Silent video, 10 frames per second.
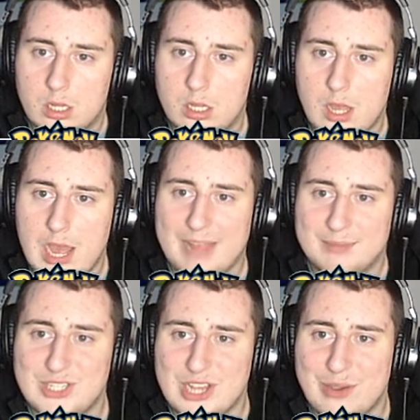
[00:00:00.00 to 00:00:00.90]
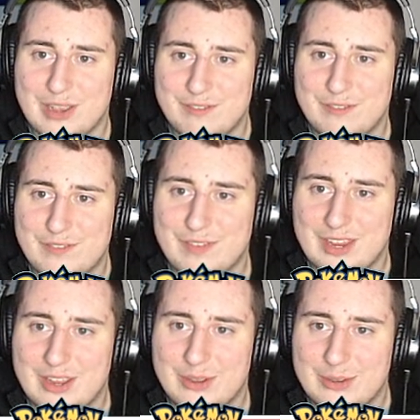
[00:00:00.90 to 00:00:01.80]
I am so
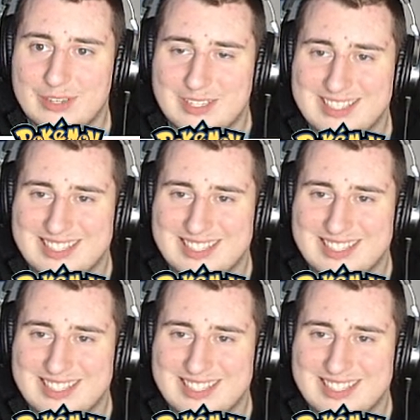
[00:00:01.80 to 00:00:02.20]
confused.